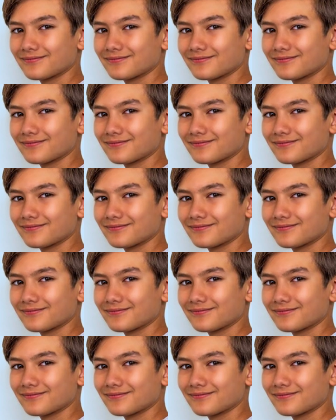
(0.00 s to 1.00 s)

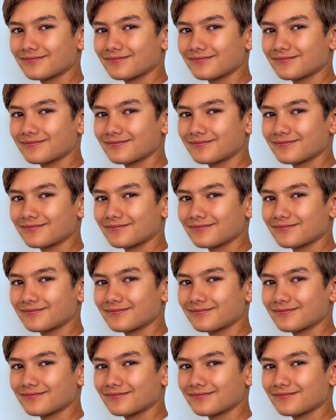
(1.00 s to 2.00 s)

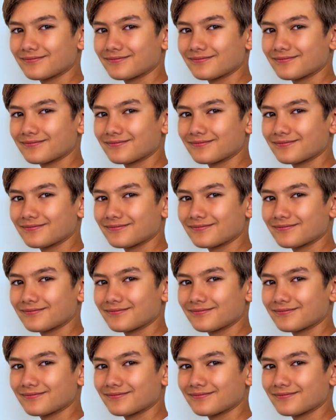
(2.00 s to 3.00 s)

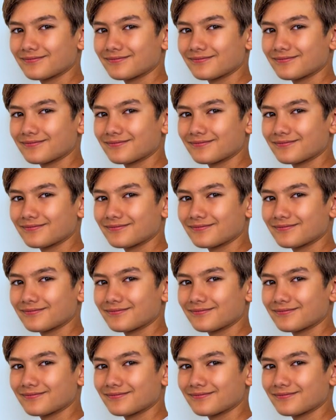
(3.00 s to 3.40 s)
This is a still picture; no speech is visible.